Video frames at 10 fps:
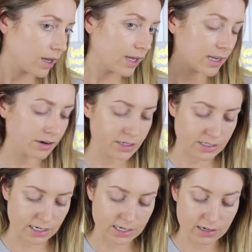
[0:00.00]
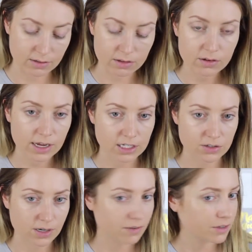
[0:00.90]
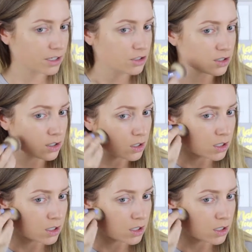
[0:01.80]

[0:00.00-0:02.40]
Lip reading: any areas that I need a little extra coverage.